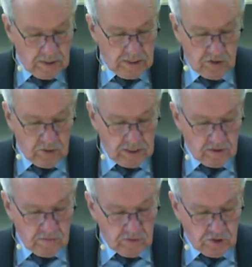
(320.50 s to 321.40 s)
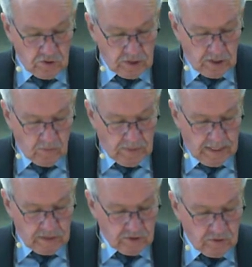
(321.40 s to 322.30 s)
You can go
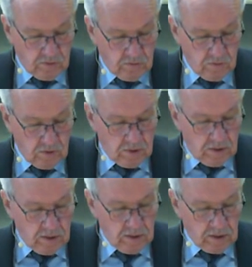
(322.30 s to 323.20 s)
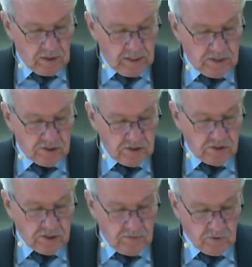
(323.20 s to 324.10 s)
back to
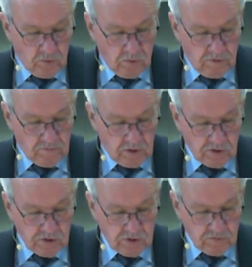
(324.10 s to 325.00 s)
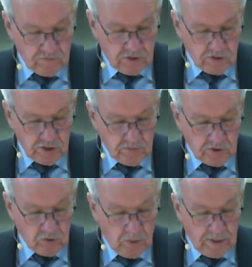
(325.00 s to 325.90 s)
Galatians chapter 1, verse
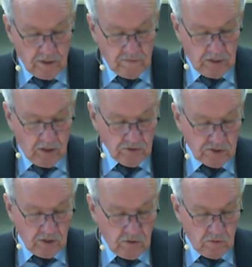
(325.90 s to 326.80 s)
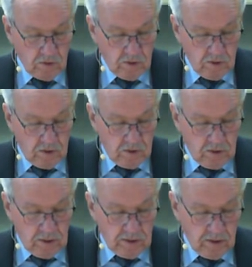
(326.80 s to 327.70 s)
number 12, and also
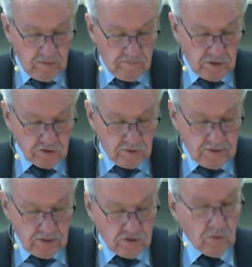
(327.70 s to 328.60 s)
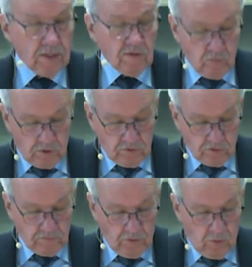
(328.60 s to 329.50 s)
1 Corinthians 12, 1
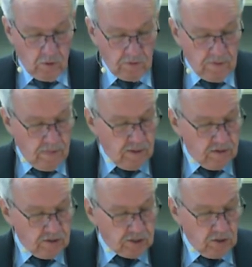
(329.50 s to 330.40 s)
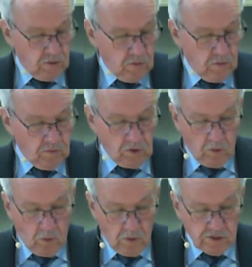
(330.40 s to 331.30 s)
through 4. So the
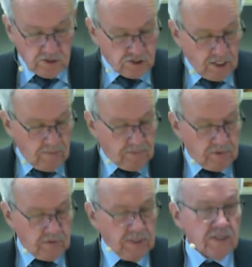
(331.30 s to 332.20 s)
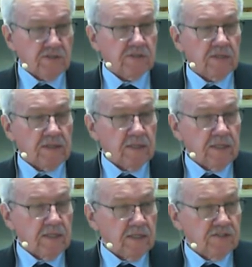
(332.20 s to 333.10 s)
Lord's Supper is
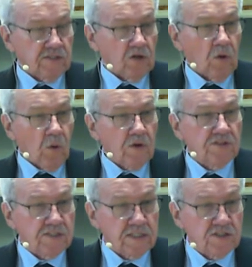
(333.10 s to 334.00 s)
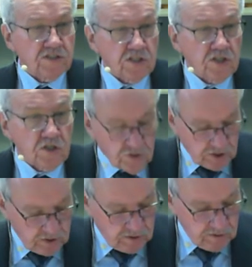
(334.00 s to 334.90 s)
the Lord's
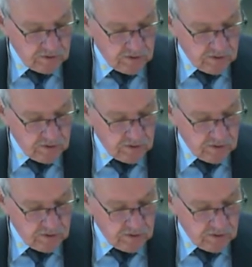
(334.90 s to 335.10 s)
institution